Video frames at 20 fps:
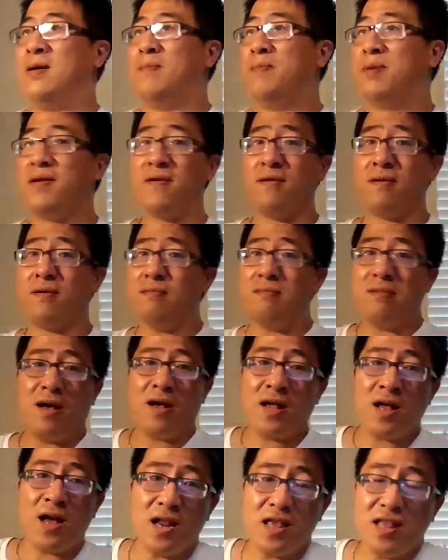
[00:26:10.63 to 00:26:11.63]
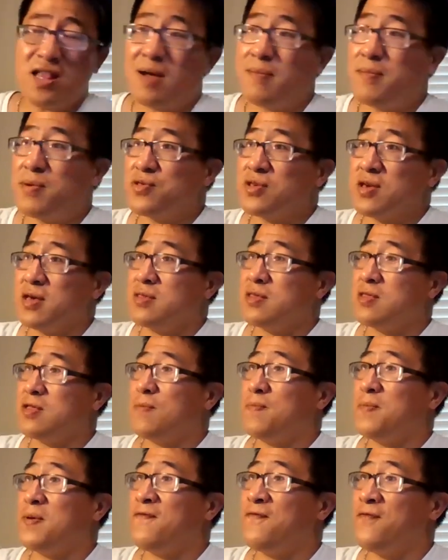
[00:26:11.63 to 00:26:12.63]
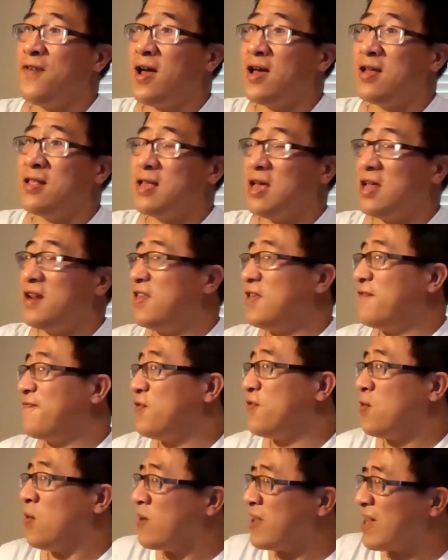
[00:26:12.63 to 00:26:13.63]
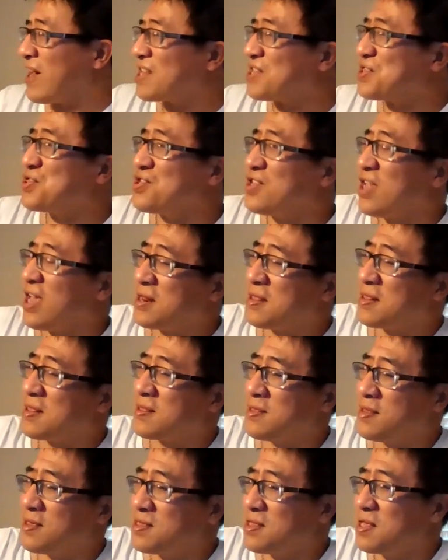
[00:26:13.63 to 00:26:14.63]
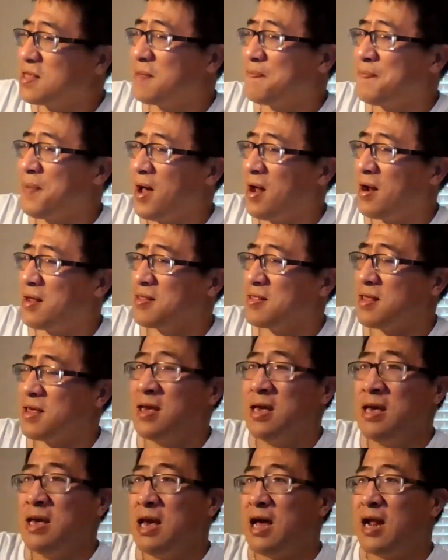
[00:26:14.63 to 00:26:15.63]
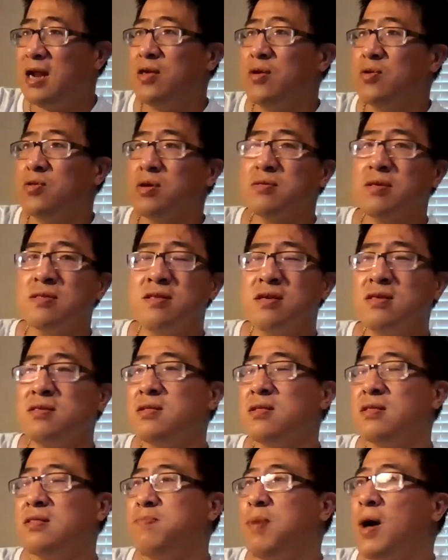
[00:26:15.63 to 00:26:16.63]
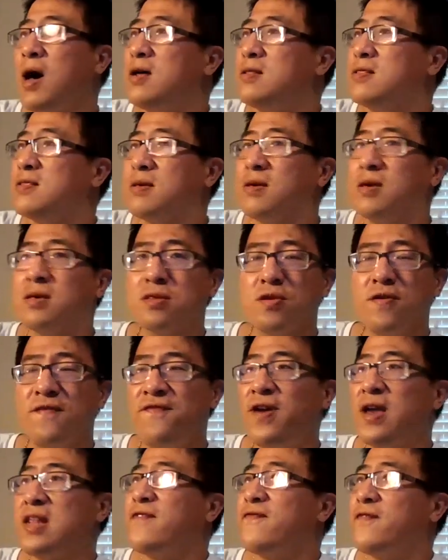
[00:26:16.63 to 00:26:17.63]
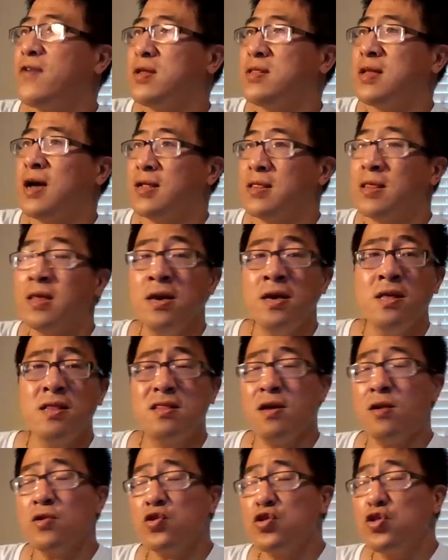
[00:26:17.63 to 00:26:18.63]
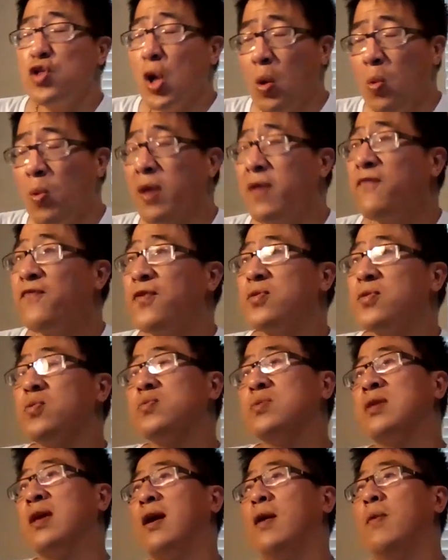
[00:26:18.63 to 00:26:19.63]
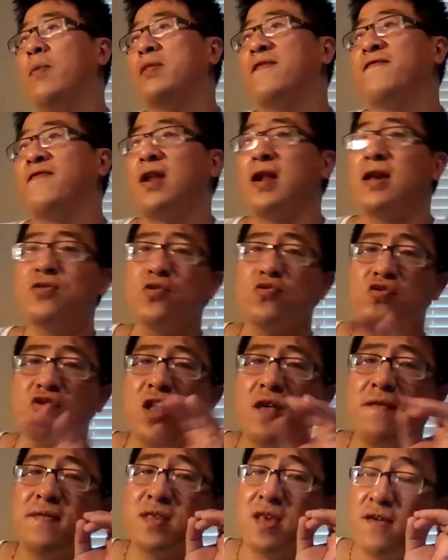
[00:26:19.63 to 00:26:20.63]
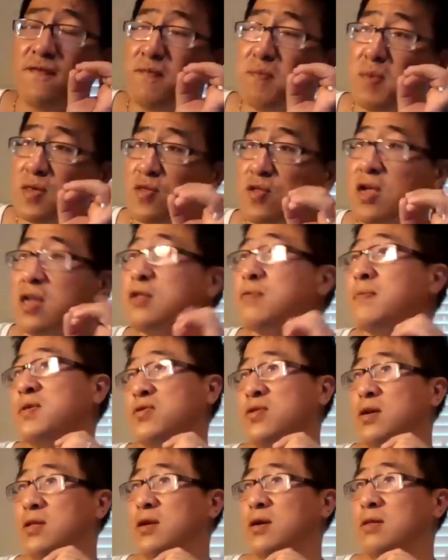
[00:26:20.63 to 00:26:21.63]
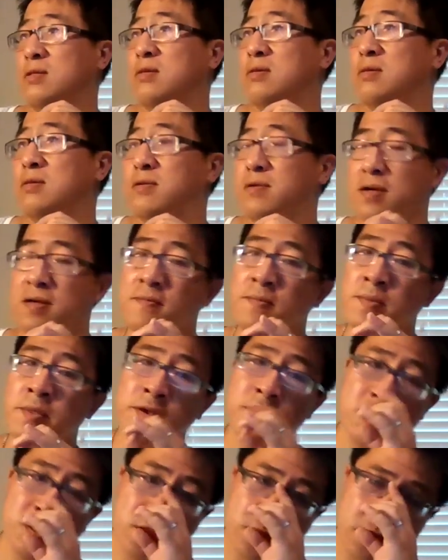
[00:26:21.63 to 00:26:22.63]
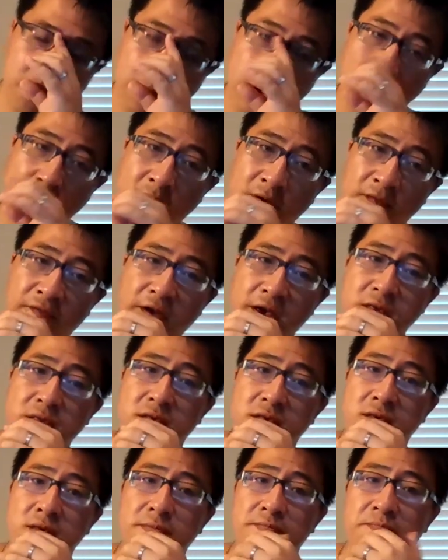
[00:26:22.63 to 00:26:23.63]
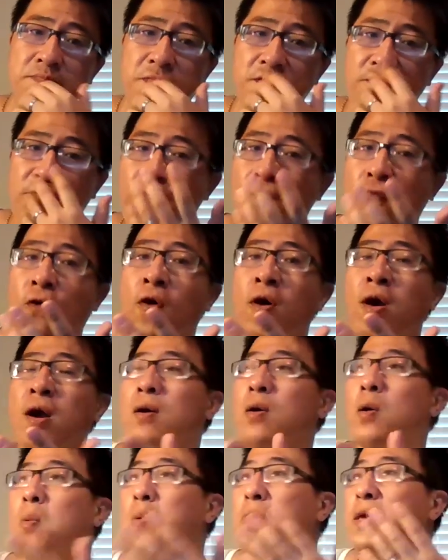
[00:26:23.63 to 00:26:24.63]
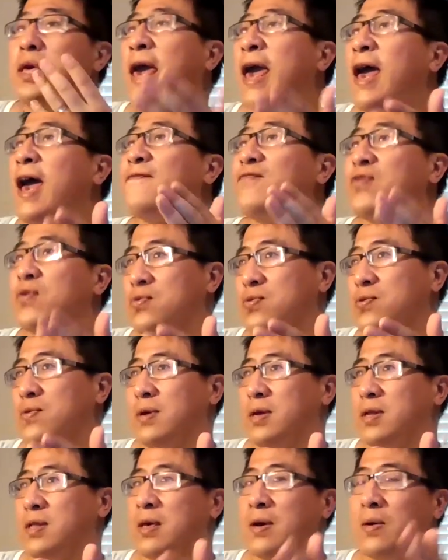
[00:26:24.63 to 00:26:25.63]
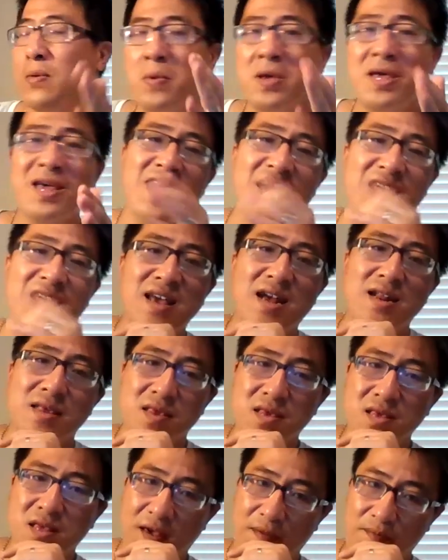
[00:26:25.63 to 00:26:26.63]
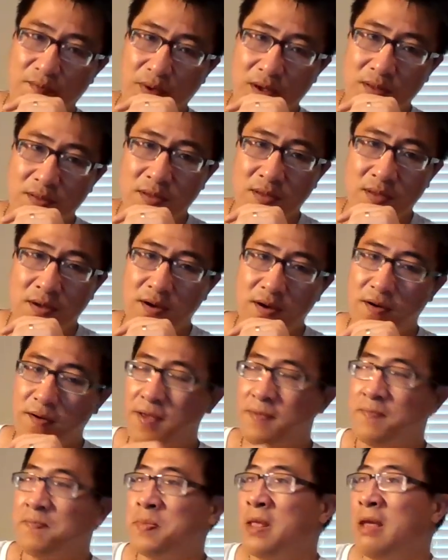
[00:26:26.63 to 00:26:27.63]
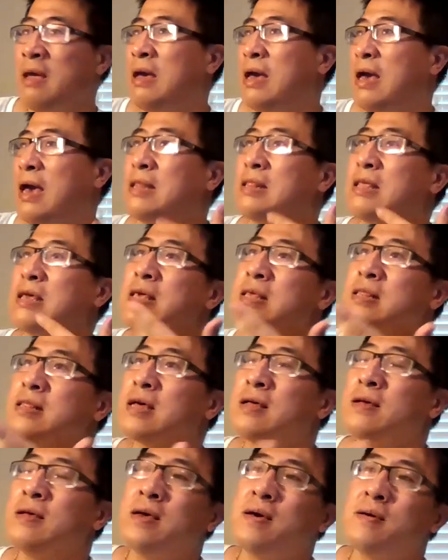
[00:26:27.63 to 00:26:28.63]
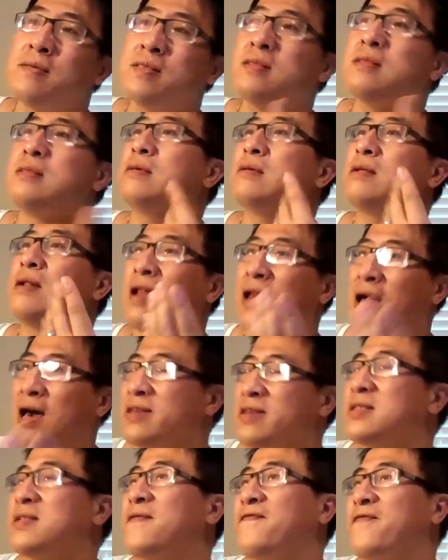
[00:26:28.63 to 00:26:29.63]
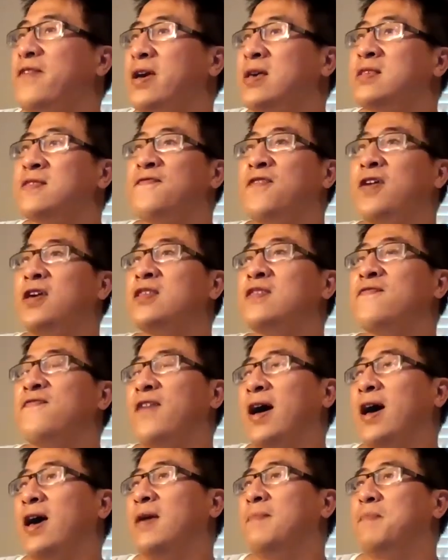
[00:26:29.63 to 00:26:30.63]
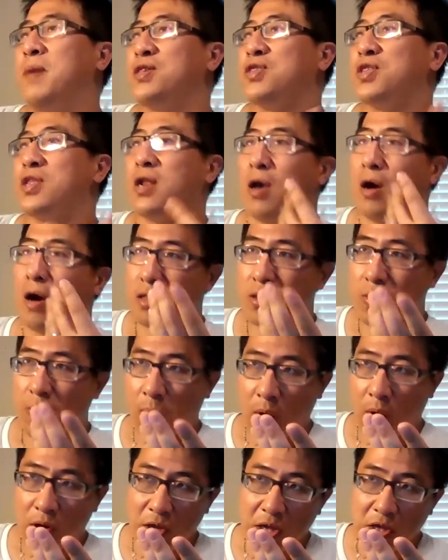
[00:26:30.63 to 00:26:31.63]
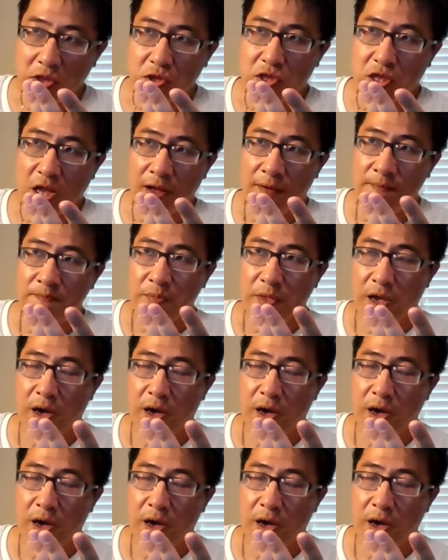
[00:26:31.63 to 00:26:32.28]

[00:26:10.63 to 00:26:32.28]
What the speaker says: But accounting numbers can still be fun, and if you only understand the system, the policy, and you know the system's policy is effective or not, there's no way for you to tell whether financial statements have misstatements or not, right? So phase 4, we have to do it. We cannot skip it, right? And in the last phase, phase 5, basically all the work is done.